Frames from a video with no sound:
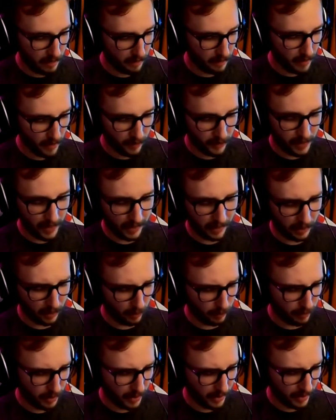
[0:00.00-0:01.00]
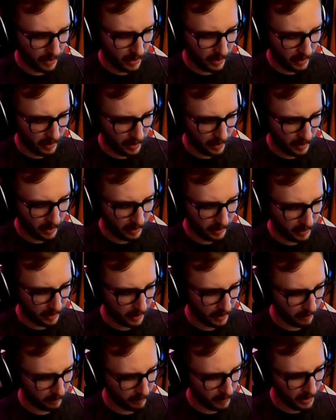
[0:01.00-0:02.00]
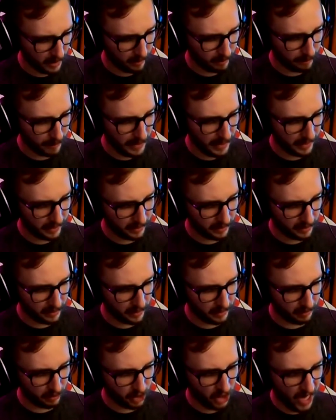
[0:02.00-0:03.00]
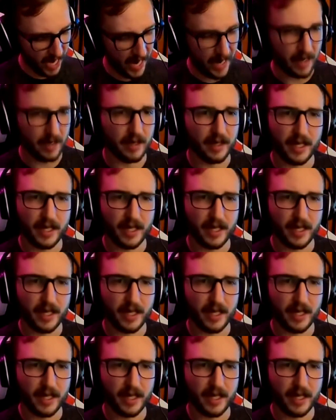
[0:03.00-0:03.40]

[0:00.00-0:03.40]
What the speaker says: like a little plug-in, and then it's like got a base, a chat, and a